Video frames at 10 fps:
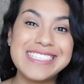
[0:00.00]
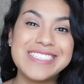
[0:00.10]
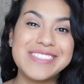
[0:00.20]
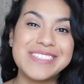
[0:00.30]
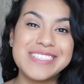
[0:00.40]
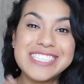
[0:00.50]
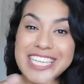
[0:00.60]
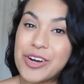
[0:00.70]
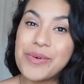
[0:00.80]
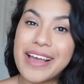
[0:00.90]
to
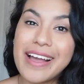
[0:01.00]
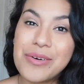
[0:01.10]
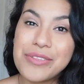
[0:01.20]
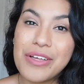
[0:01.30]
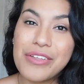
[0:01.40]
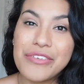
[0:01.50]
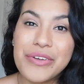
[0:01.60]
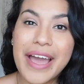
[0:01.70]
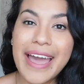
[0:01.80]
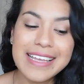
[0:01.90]
share what I got with all of you
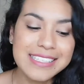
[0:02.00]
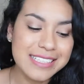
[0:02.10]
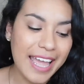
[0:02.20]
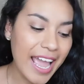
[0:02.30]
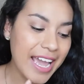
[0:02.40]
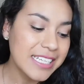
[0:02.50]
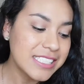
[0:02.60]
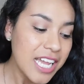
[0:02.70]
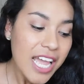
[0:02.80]
guys, and